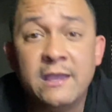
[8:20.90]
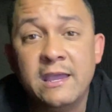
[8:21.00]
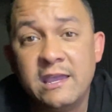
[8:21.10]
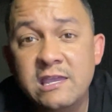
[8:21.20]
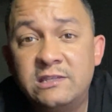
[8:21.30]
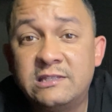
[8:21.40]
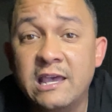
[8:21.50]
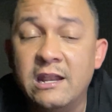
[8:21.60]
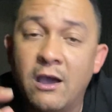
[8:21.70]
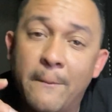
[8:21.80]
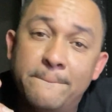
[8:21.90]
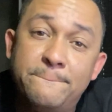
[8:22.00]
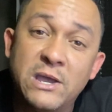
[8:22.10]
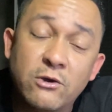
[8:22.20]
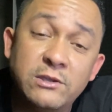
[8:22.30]
He sent $1
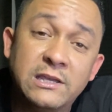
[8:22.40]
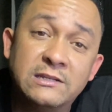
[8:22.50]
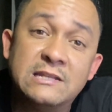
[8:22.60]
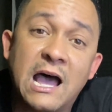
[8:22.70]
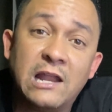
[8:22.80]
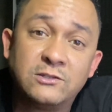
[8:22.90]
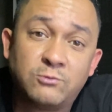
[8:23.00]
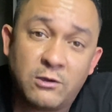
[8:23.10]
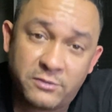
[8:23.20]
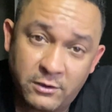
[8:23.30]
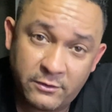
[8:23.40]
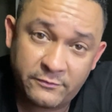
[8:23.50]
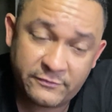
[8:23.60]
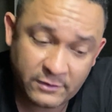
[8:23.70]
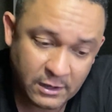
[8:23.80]
billion worth
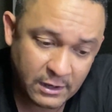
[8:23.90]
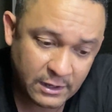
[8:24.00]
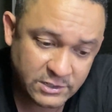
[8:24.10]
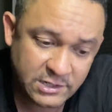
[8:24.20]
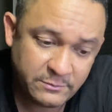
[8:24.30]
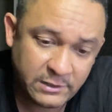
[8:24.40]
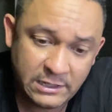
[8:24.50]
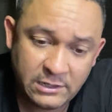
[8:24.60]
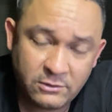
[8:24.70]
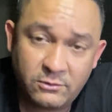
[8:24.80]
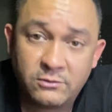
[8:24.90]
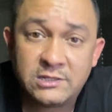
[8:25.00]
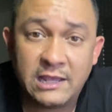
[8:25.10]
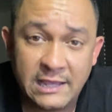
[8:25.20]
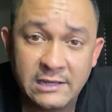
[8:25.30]
of Shiba Inu
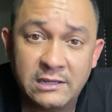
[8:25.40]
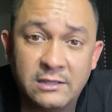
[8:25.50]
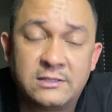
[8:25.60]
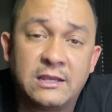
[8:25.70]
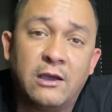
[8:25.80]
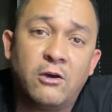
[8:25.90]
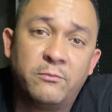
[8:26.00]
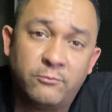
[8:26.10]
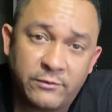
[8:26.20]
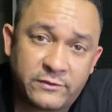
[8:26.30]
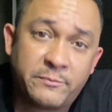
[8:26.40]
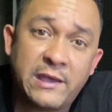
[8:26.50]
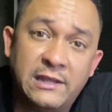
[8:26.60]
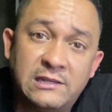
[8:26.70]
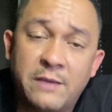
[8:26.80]
to India to help with the
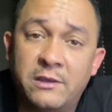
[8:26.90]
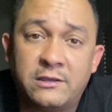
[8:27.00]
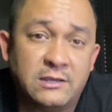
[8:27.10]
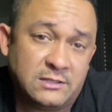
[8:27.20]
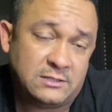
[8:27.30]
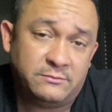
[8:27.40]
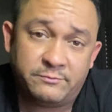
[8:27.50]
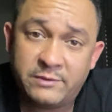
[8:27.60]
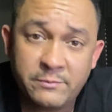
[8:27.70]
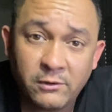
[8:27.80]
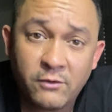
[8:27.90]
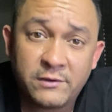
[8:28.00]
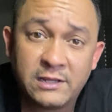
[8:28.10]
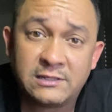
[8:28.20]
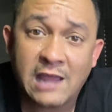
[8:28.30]
pandemic because people over
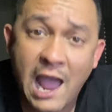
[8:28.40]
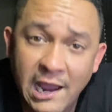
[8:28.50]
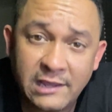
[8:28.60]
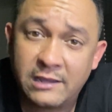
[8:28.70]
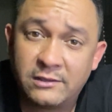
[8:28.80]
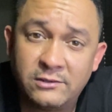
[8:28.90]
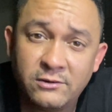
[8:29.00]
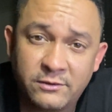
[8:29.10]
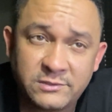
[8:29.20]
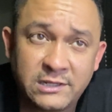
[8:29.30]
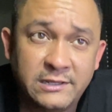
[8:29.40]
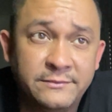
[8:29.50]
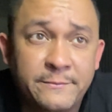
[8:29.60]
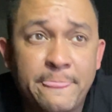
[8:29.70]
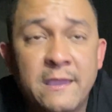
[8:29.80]
there dying. You know what I'm
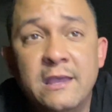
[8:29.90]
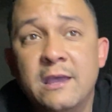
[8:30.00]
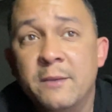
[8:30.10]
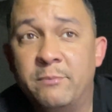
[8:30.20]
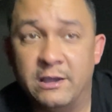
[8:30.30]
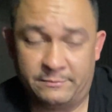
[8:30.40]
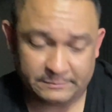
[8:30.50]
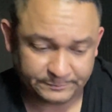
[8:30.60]
saying? But